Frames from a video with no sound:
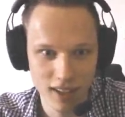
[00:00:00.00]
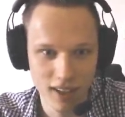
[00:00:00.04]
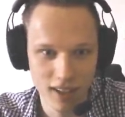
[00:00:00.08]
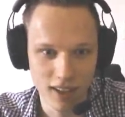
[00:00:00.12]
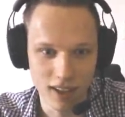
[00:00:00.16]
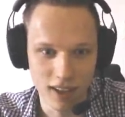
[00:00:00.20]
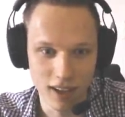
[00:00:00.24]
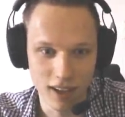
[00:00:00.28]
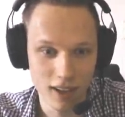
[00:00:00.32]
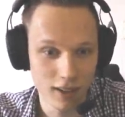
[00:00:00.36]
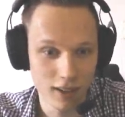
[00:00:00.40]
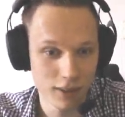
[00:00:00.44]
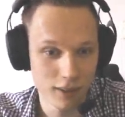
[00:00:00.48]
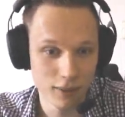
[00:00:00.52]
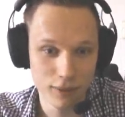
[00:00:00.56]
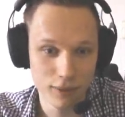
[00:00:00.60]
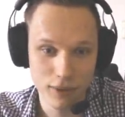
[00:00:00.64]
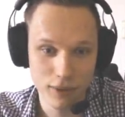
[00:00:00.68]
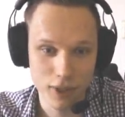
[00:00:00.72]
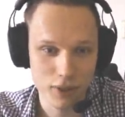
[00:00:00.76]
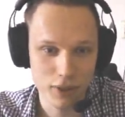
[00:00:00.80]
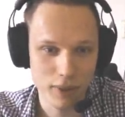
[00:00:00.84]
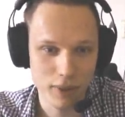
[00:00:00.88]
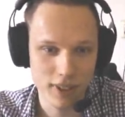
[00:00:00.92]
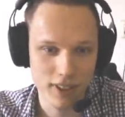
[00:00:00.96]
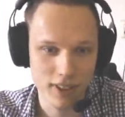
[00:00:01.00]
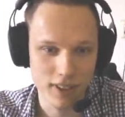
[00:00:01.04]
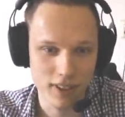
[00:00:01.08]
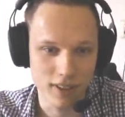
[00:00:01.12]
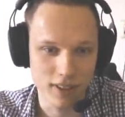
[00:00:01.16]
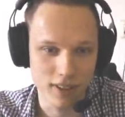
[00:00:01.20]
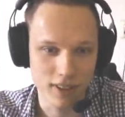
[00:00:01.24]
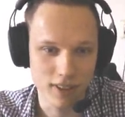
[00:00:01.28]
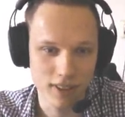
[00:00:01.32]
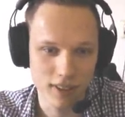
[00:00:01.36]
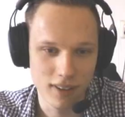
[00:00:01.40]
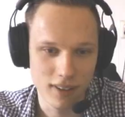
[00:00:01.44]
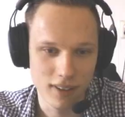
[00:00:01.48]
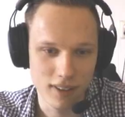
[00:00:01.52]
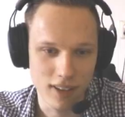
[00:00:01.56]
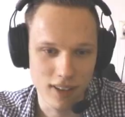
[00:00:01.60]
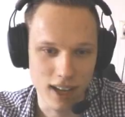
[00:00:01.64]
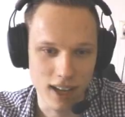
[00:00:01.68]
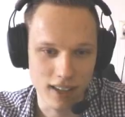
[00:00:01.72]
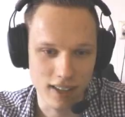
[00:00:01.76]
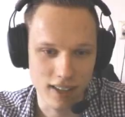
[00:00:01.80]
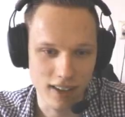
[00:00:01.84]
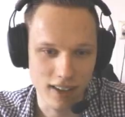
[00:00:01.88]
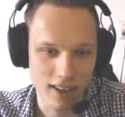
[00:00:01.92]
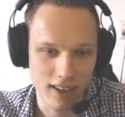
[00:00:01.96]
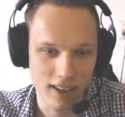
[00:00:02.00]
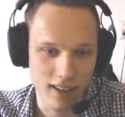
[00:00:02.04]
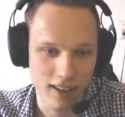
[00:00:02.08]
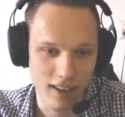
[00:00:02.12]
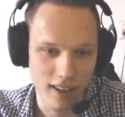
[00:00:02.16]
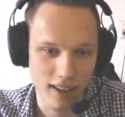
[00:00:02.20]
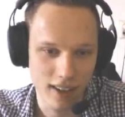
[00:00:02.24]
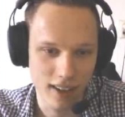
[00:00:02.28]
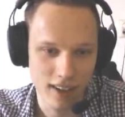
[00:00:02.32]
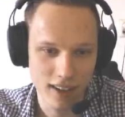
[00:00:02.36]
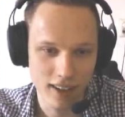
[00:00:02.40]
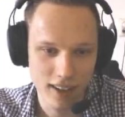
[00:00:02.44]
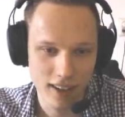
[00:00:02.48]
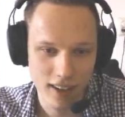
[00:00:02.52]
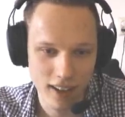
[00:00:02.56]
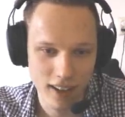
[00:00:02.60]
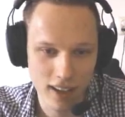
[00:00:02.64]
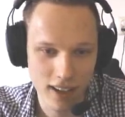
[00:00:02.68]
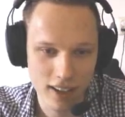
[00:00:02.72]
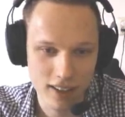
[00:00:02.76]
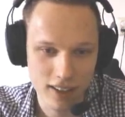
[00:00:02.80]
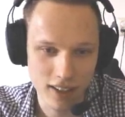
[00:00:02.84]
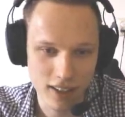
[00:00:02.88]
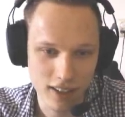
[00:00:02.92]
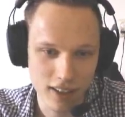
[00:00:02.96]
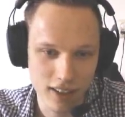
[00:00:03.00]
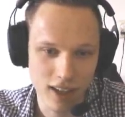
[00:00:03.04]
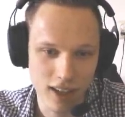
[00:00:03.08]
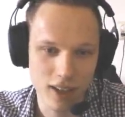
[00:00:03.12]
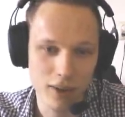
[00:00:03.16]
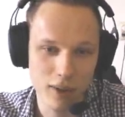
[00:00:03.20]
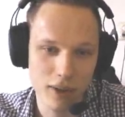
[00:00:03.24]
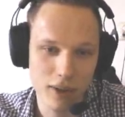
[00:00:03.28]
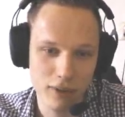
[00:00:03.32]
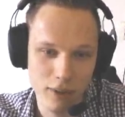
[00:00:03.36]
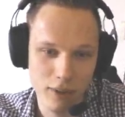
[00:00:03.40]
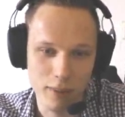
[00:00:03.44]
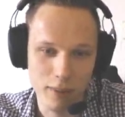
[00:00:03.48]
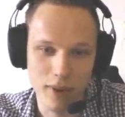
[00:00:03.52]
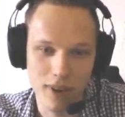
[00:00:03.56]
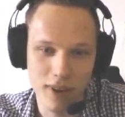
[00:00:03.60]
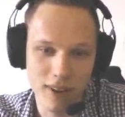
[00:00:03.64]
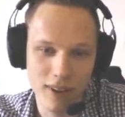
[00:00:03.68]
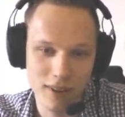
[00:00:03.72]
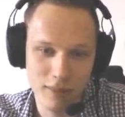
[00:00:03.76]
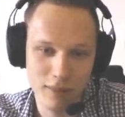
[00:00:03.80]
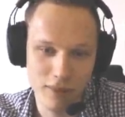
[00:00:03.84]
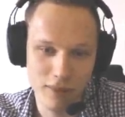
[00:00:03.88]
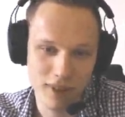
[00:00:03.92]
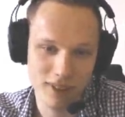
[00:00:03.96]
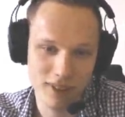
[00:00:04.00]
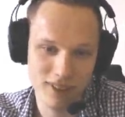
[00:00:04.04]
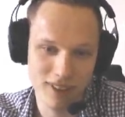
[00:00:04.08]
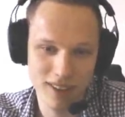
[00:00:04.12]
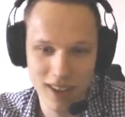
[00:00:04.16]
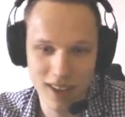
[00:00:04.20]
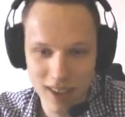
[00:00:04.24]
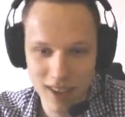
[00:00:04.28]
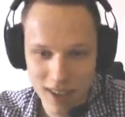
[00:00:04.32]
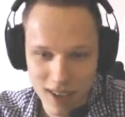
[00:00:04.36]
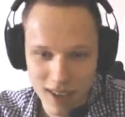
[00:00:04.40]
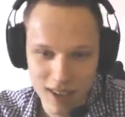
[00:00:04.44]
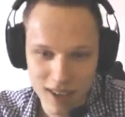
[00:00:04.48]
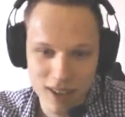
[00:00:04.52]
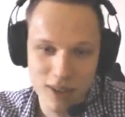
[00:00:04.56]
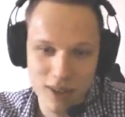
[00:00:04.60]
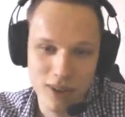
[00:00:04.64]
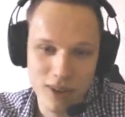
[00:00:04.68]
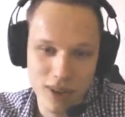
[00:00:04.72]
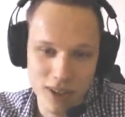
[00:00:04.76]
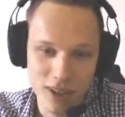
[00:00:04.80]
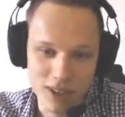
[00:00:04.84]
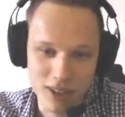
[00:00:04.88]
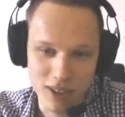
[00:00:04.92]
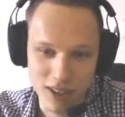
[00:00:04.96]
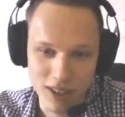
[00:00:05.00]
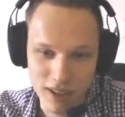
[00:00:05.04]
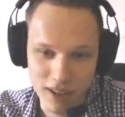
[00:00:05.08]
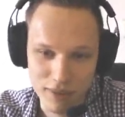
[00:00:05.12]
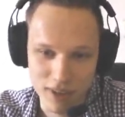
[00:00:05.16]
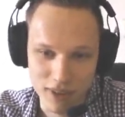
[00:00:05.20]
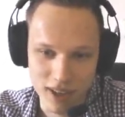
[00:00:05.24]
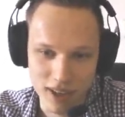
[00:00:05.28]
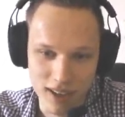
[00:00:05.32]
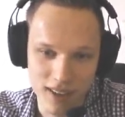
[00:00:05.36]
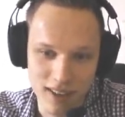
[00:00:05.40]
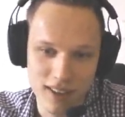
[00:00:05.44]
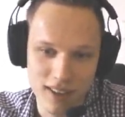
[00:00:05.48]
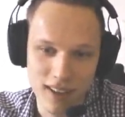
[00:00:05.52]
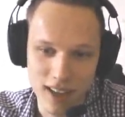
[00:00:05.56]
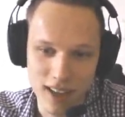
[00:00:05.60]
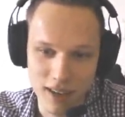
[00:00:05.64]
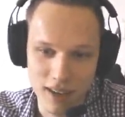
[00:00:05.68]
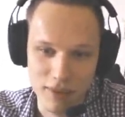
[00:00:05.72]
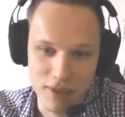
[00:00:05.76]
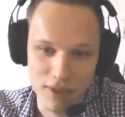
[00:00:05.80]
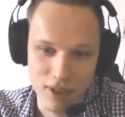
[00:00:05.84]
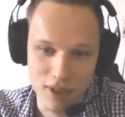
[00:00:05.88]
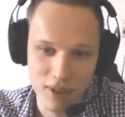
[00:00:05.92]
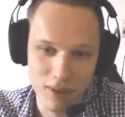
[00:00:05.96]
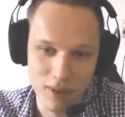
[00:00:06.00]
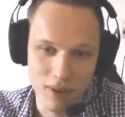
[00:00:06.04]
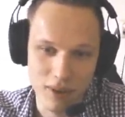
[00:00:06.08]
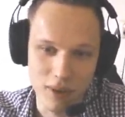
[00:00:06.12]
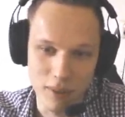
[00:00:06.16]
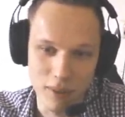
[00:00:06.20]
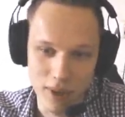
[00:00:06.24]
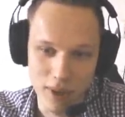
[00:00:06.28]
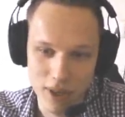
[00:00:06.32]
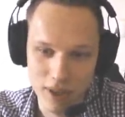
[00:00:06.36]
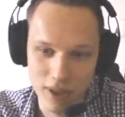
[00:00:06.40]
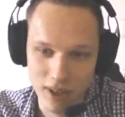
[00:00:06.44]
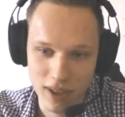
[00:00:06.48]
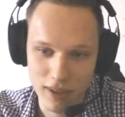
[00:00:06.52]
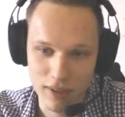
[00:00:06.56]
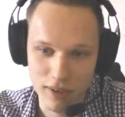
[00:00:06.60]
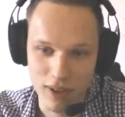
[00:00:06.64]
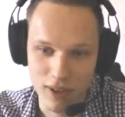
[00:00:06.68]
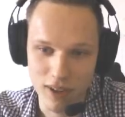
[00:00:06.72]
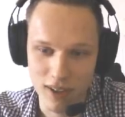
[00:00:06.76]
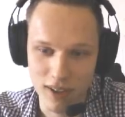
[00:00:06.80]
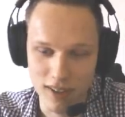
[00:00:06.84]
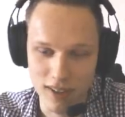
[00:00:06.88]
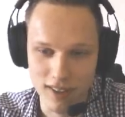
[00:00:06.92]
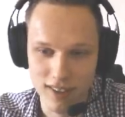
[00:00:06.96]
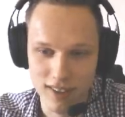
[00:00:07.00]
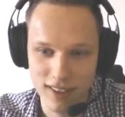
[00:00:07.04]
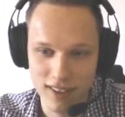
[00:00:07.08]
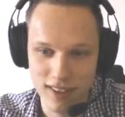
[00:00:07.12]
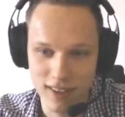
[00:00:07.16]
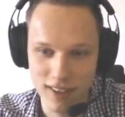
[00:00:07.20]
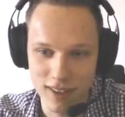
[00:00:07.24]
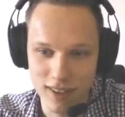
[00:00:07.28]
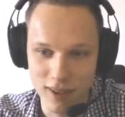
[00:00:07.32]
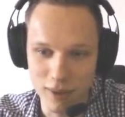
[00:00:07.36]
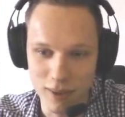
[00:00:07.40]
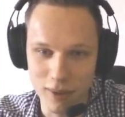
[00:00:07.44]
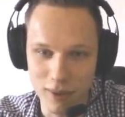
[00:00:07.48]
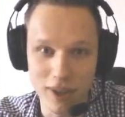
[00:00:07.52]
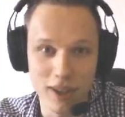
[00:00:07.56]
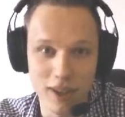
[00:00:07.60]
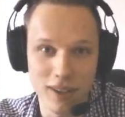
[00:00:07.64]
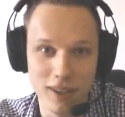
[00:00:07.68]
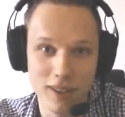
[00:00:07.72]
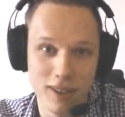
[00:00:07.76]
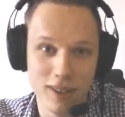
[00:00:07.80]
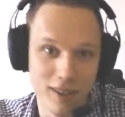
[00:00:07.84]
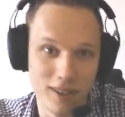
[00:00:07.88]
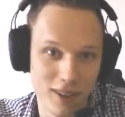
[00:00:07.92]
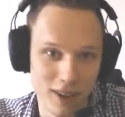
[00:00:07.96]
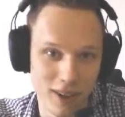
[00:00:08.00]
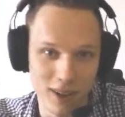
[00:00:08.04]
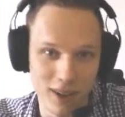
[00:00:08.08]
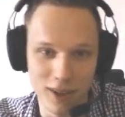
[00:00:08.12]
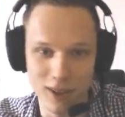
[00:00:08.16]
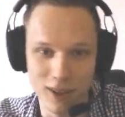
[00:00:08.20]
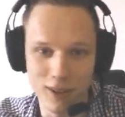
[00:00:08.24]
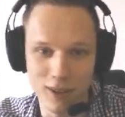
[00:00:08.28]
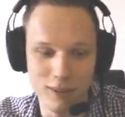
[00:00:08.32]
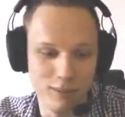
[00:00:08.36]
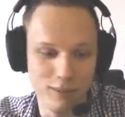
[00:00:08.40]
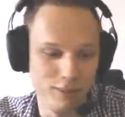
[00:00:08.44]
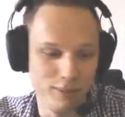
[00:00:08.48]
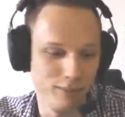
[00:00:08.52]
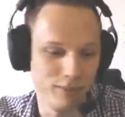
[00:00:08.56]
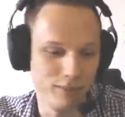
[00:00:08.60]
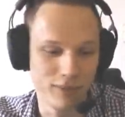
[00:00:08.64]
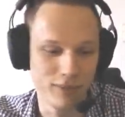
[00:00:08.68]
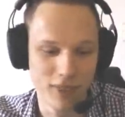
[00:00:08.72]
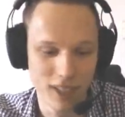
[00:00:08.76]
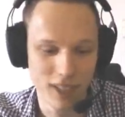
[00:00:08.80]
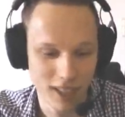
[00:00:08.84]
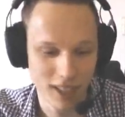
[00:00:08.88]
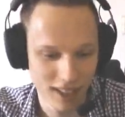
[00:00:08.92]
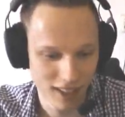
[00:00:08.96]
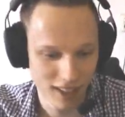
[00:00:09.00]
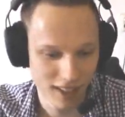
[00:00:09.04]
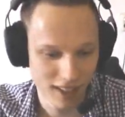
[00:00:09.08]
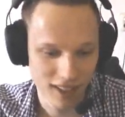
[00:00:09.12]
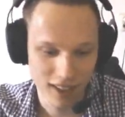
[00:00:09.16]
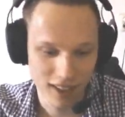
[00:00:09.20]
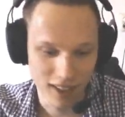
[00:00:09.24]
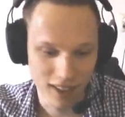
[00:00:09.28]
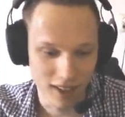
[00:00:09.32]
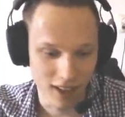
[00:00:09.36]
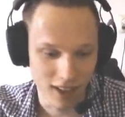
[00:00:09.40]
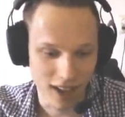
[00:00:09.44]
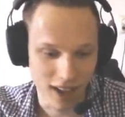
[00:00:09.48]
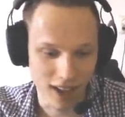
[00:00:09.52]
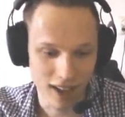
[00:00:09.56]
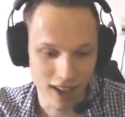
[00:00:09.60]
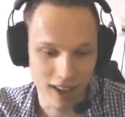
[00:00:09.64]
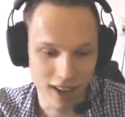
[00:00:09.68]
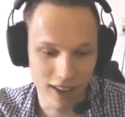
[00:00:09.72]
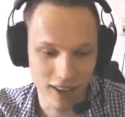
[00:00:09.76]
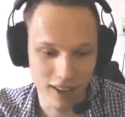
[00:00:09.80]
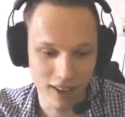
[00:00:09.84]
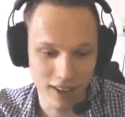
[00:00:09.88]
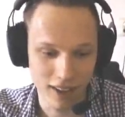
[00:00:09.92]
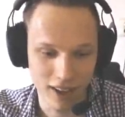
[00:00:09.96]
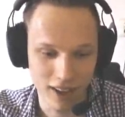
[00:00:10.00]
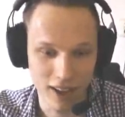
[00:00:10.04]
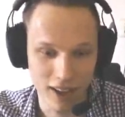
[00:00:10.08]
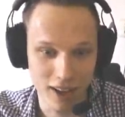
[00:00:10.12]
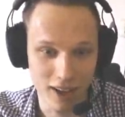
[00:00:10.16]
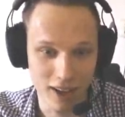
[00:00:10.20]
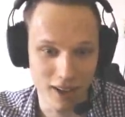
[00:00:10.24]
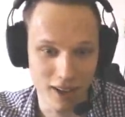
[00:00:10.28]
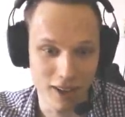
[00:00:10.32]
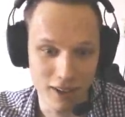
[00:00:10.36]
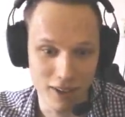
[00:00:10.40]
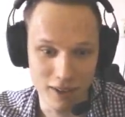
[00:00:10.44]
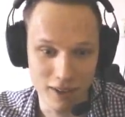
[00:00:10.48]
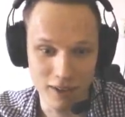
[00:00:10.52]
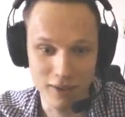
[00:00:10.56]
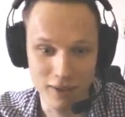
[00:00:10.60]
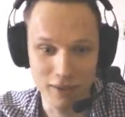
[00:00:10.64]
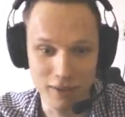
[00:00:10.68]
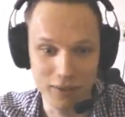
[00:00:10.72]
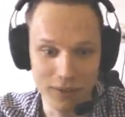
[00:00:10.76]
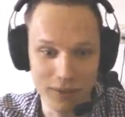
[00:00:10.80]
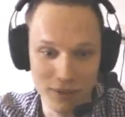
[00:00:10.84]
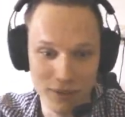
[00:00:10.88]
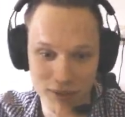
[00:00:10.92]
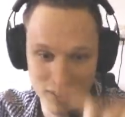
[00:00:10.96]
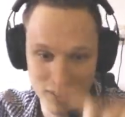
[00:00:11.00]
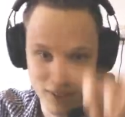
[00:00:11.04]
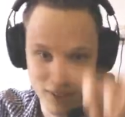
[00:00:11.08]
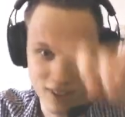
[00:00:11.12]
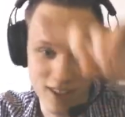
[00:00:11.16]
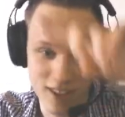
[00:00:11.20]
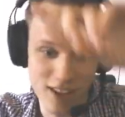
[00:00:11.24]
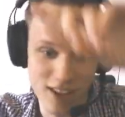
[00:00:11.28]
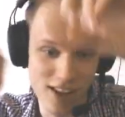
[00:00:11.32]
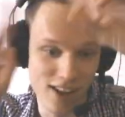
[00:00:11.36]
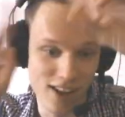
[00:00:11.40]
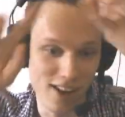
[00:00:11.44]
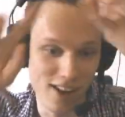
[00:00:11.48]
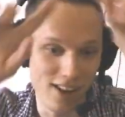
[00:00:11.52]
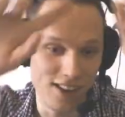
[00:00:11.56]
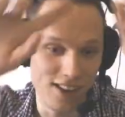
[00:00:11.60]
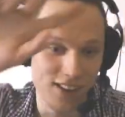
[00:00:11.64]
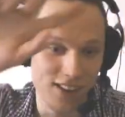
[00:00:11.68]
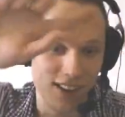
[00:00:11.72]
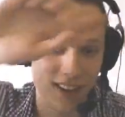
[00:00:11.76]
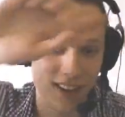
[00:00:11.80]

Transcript: Uh, first question, Dan Kreier. Hey son, I know you're from Holland, but do you also live there? And if so, where do you live in Holland? Well, um, I live uh,